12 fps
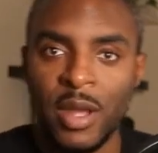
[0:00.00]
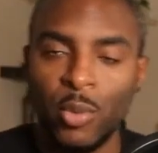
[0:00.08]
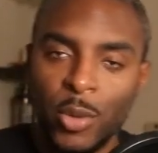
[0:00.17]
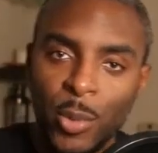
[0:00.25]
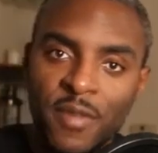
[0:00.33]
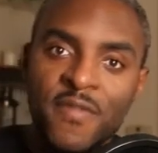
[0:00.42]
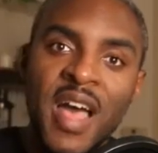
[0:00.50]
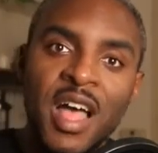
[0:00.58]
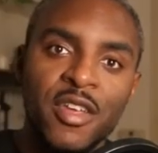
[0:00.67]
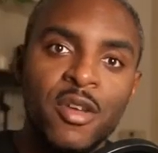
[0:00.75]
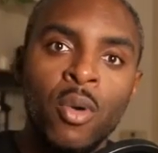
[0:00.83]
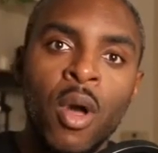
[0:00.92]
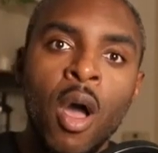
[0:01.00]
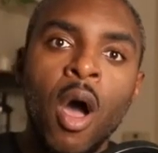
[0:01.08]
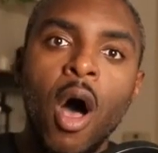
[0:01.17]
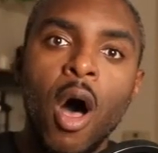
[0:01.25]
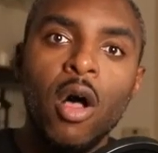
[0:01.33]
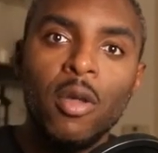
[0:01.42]
when we value
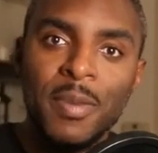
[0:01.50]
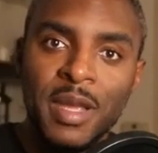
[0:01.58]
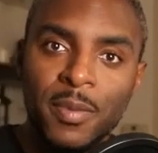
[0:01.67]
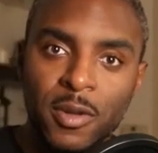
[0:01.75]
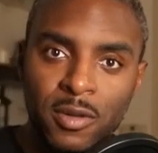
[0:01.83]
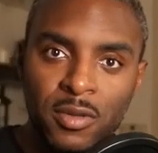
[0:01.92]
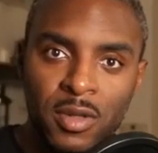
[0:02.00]
all people,